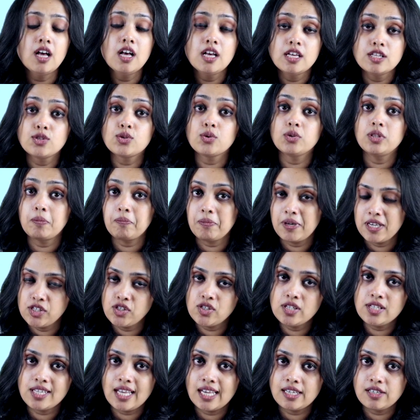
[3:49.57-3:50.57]
So the
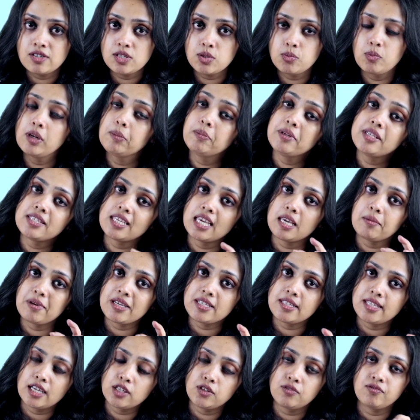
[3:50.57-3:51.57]
patient's address will be same
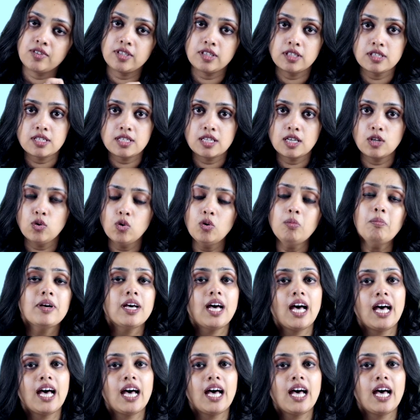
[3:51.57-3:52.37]
as that of the nursing home,